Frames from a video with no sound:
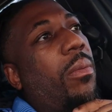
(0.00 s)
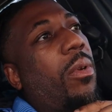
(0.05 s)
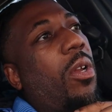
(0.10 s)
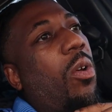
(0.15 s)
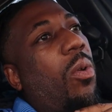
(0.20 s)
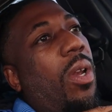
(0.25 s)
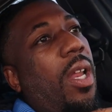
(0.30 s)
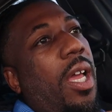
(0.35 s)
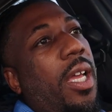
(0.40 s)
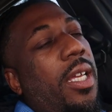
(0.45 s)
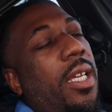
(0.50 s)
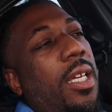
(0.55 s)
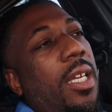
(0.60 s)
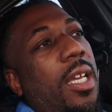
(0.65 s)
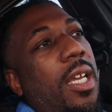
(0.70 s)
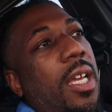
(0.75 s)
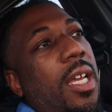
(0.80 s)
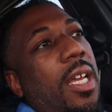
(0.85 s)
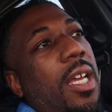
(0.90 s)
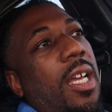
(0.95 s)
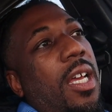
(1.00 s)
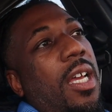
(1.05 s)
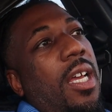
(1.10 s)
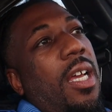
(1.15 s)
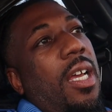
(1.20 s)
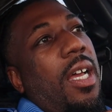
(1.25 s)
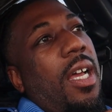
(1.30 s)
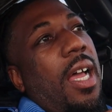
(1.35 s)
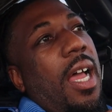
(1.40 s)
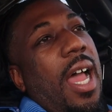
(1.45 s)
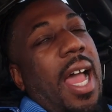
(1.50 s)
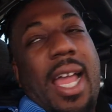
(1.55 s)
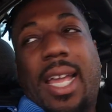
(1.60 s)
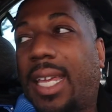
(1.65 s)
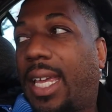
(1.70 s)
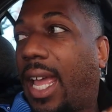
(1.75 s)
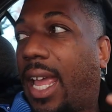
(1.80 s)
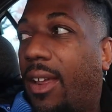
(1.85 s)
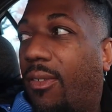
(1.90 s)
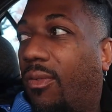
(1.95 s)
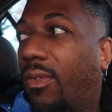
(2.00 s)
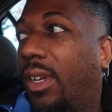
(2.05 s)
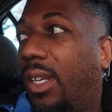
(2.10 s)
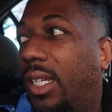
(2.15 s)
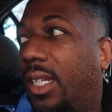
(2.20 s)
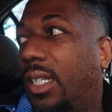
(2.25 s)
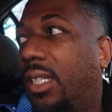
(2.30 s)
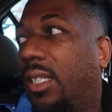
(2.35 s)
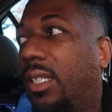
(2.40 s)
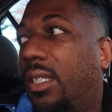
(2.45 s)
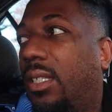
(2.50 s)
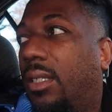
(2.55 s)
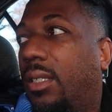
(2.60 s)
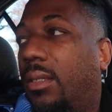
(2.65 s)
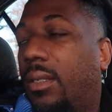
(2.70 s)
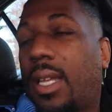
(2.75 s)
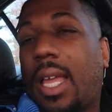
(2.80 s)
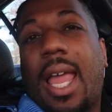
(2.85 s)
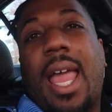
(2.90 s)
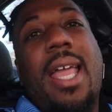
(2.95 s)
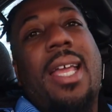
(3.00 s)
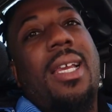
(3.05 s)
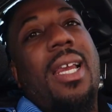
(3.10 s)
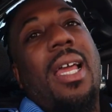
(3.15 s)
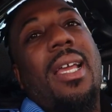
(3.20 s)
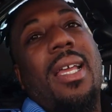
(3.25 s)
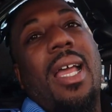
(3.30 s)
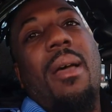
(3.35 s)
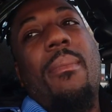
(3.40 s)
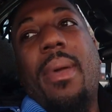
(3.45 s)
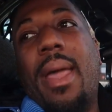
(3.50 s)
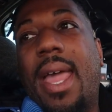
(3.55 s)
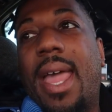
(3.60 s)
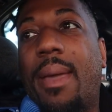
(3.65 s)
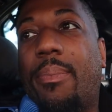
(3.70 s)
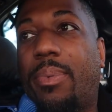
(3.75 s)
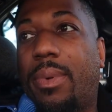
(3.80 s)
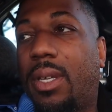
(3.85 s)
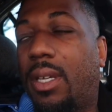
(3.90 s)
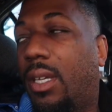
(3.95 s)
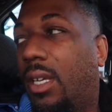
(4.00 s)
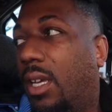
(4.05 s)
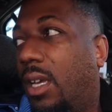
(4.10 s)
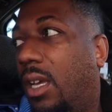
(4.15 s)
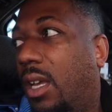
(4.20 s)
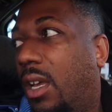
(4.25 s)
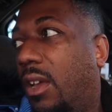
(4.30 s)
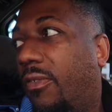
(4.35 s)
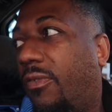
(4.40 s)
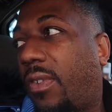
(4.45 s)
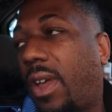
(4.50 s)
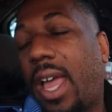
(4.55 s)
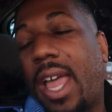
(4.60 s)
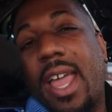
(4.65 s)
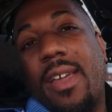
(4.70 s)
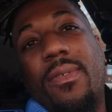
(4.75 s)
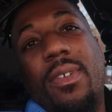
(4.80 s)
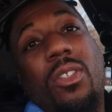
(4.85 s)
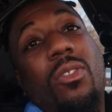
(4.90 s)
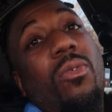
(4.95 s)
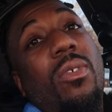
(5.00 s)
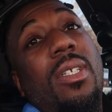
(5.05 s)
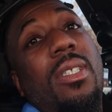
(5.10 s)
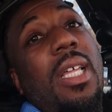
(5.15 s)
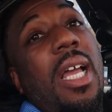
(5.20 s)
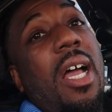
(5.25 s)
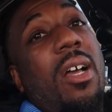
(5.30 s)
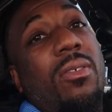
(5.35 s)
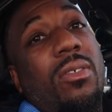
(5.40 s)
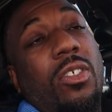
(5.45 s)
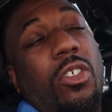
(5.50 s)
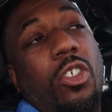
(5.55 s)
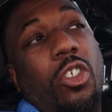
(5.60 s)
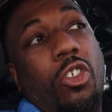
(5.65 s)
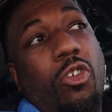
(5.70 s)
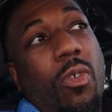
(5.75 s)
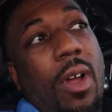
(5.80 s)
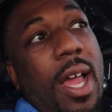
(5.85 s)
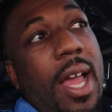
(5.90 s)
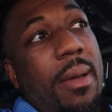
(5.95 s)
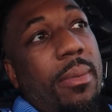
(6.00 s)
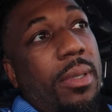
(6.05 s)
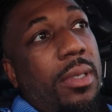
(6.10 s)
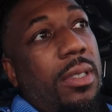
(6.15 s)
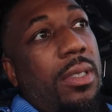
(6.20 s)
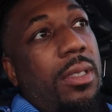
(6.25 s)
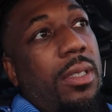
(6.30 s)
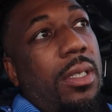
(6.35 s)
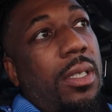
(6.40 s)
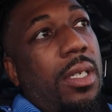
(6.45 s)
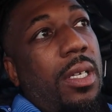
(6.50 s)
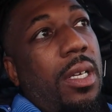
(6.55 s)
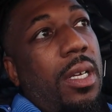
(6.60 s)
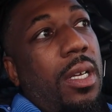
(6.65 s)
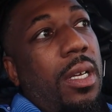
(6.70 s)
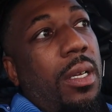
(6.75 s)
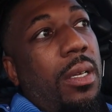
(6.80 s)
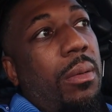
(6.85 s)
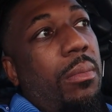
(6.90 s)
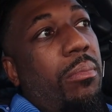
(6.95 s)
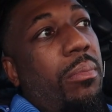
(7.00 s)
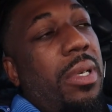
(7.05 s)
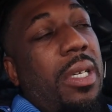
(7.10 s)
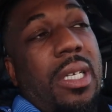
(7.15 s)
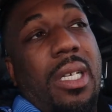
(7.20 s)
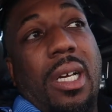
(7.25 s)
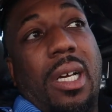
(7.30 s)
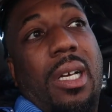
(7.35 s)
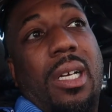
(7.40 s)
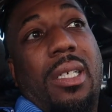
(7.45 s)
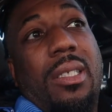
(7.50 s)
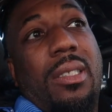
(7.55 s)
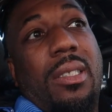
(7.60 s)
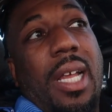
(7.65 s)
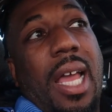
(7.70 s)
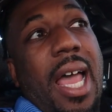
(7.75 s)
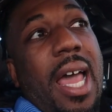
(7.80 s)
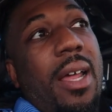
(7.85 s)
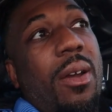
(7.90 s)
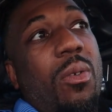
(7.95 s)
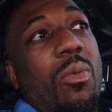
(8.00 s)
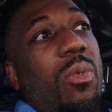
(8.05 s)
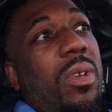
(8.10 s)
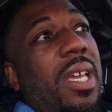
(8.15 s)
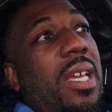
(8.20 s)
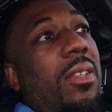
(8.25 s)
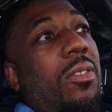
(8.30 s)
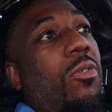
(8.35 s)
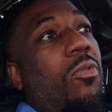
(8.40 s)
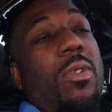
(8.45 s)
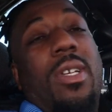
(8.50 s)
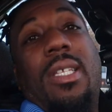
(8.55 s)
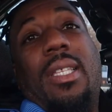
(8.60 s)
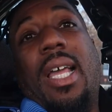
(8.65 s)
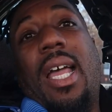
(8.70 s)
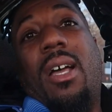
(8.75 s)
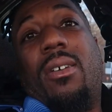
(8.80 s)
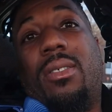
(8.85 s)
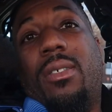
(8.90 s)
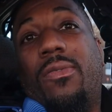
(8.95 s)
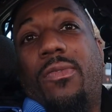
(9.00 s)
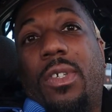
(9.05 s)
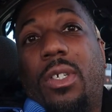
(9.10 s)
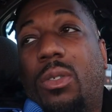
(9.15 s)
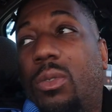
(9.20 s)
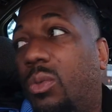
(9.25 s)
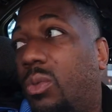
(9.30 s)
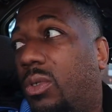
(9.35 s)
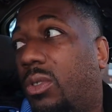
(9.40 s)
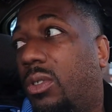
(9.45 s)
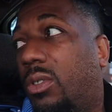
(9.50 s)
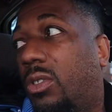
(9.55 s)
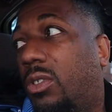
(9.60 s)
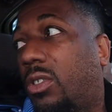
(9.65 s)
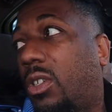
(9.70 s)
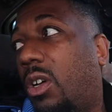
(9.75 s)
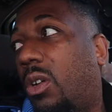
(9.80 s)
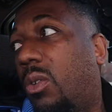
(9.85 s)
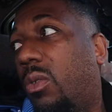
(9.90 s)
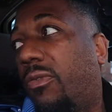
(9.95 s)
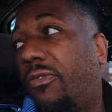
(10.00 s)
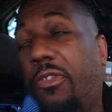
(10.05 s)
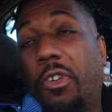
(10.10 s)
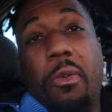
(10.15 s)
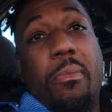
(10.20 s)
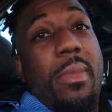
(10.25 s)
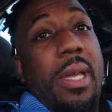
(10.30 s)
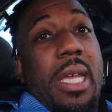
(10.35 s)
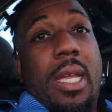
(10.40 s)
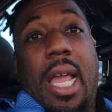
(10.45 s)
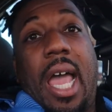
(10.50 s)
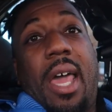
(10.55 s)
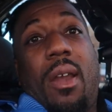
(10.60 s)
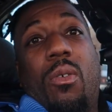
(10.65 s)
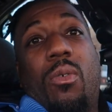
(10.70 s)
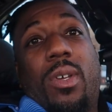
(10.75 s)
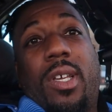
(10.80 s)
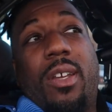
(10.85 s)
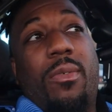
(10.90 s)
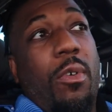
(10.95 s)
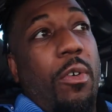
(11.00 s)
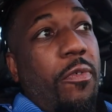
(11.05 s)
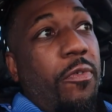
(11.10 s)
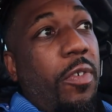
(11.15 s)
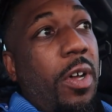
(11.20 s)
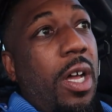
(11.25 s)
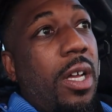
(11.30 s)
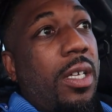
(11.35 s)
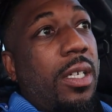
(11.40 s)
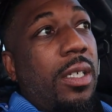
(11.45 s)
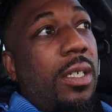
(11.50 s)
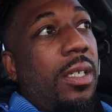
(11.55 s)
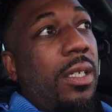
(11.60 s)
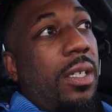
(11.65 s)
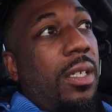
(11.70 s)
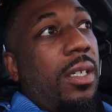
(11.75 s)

them know, like, I can't really act like I'm happy for having 3,000 subscribers because I don't get 3,000 views. So for me, I don't give a fuck.